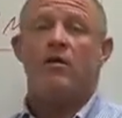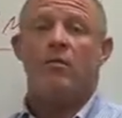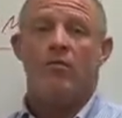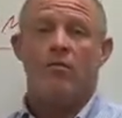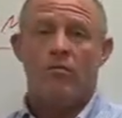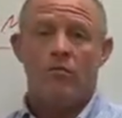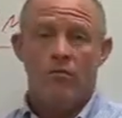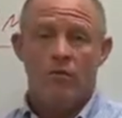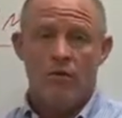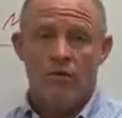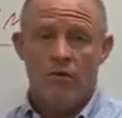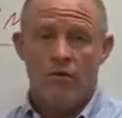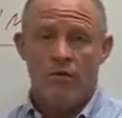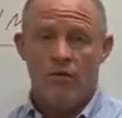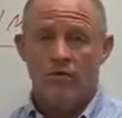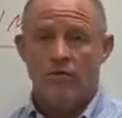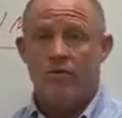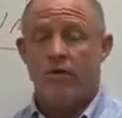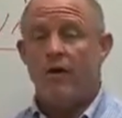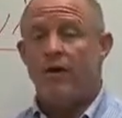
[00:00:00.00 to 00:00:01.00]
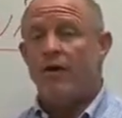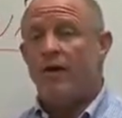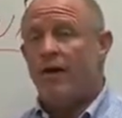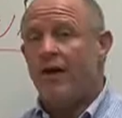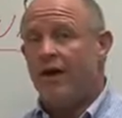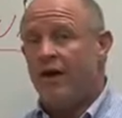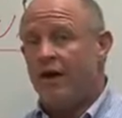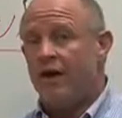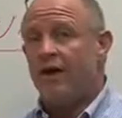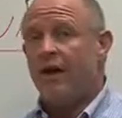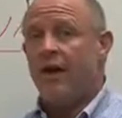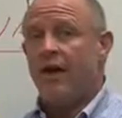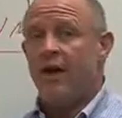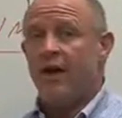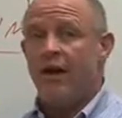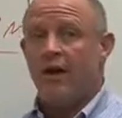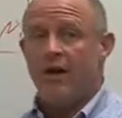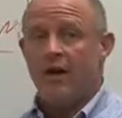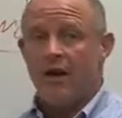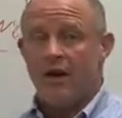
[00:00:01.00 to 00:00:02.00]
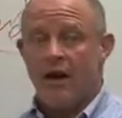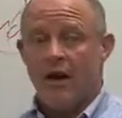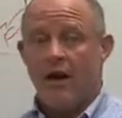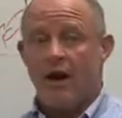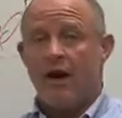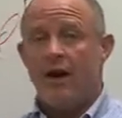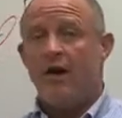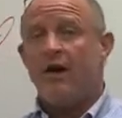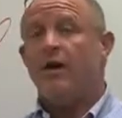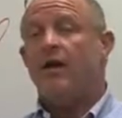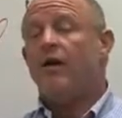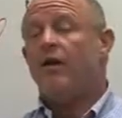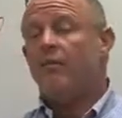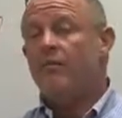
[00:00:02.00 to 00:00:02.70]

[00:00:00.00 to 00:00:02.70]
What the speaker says: move, can guide.